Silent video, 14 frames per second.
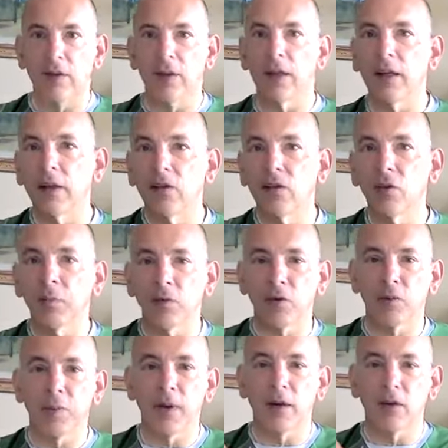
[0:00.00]
the
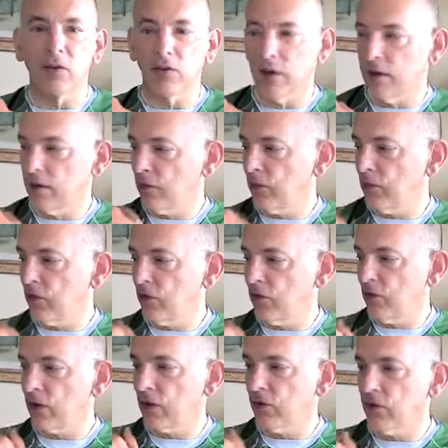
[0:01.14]
supraspinatus tendon, which is
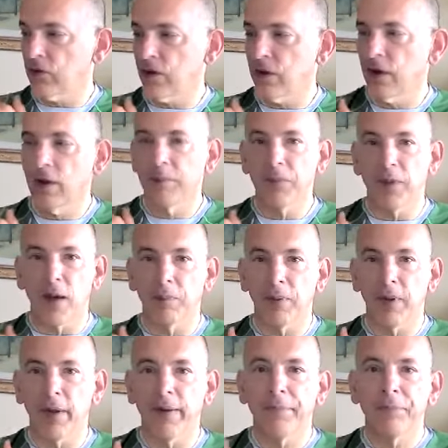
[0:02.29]
just up
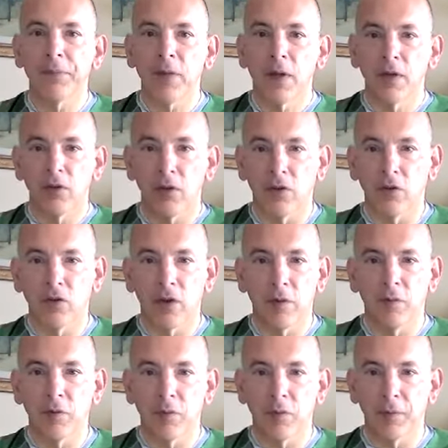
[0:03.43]
here. So it's
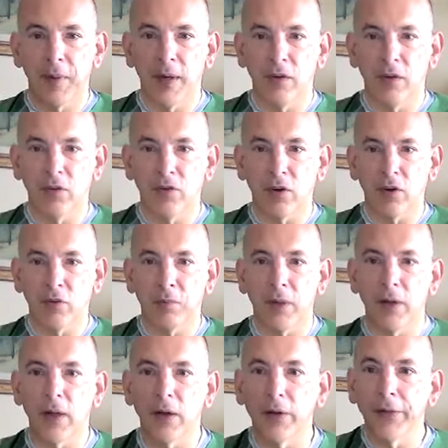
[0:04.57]
infraspinatus just
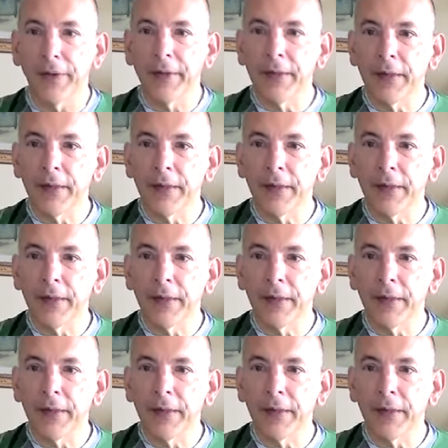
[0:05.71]
below.